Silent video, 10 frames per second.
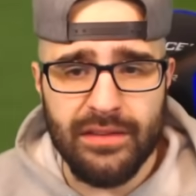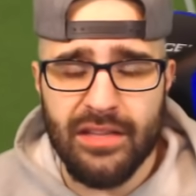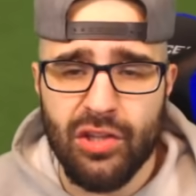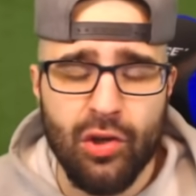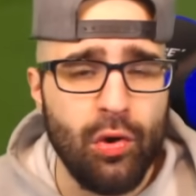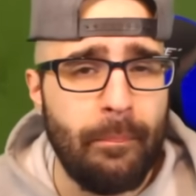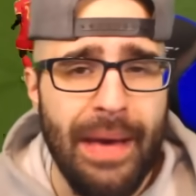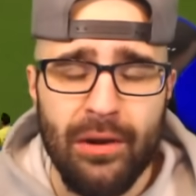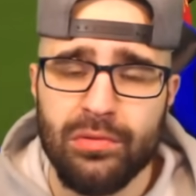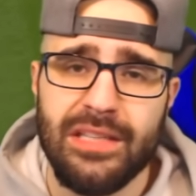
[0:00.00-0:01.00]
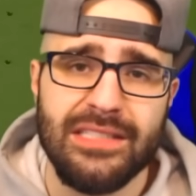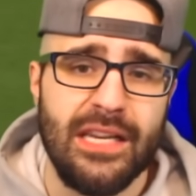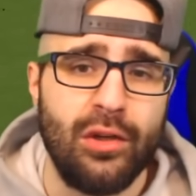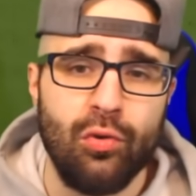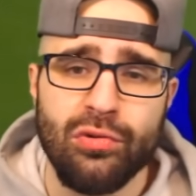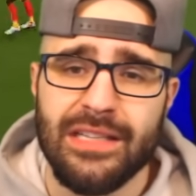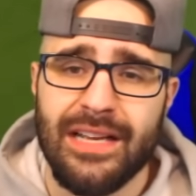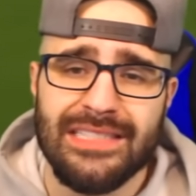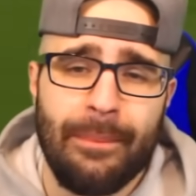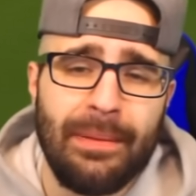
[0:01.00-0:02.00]
than to go to penalties and lose
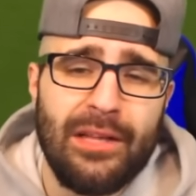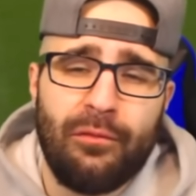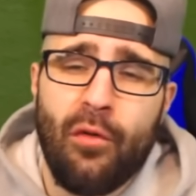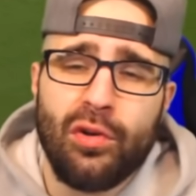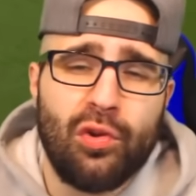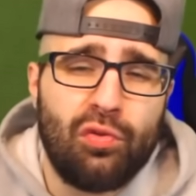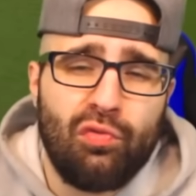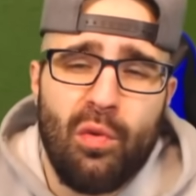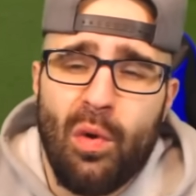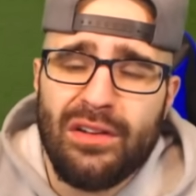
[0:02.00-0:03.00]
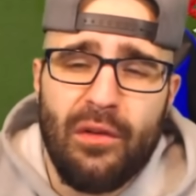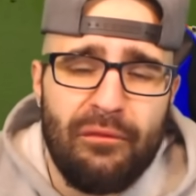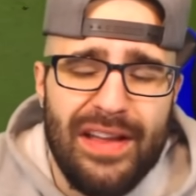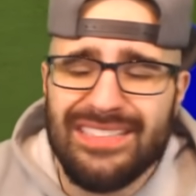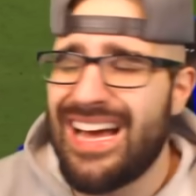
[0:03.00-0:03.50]
it because I played four two three one defense.